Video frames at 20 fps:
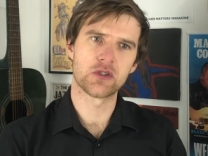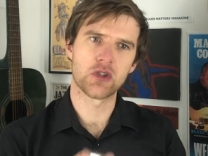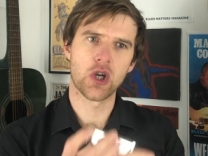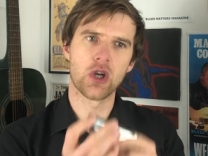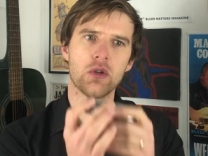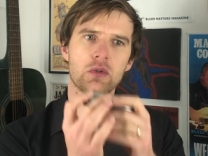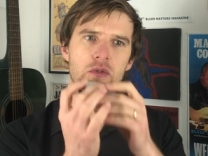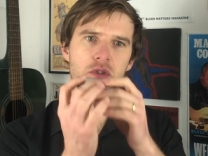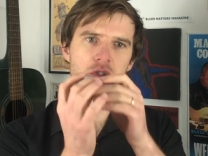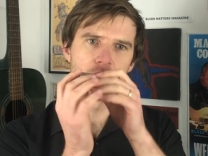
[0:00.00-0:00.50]

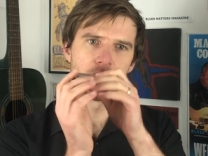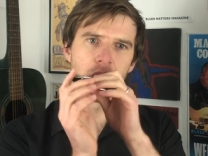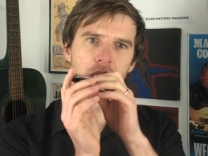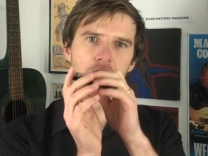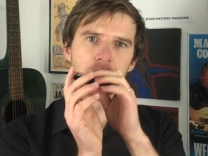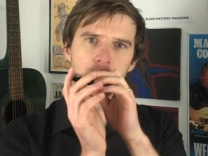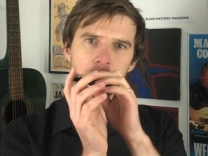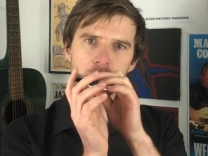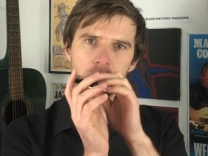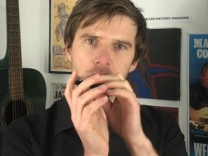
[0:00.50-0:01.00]
tones
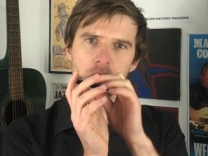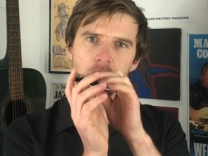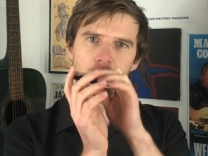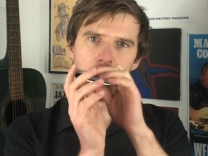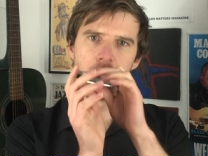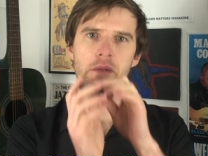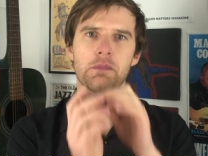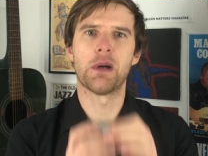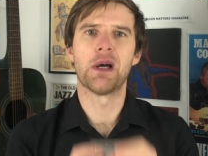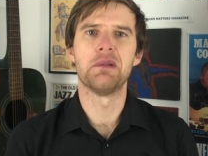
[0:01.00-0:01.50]
available
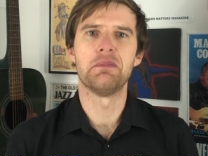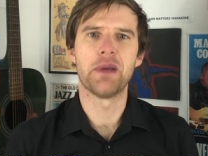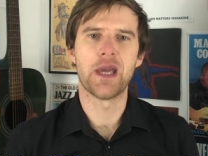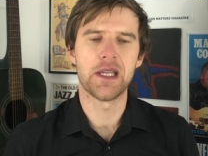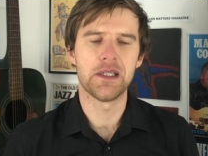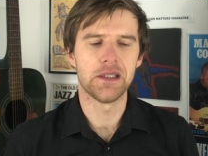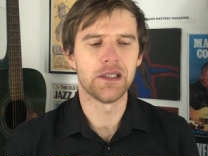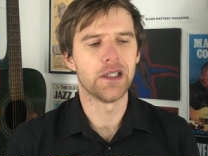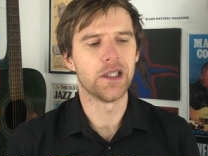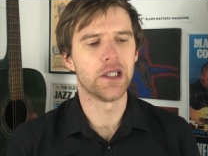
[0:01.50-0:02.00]
by
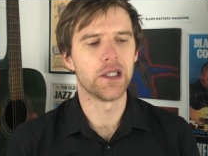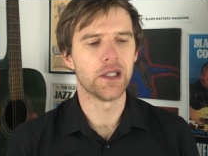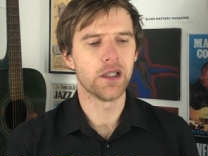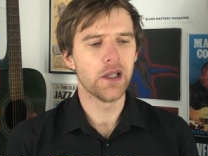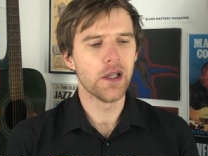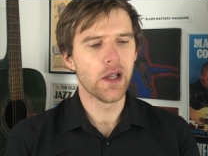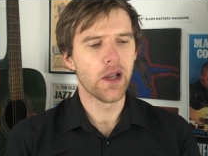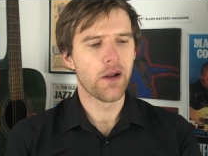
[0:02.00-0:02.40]
bending.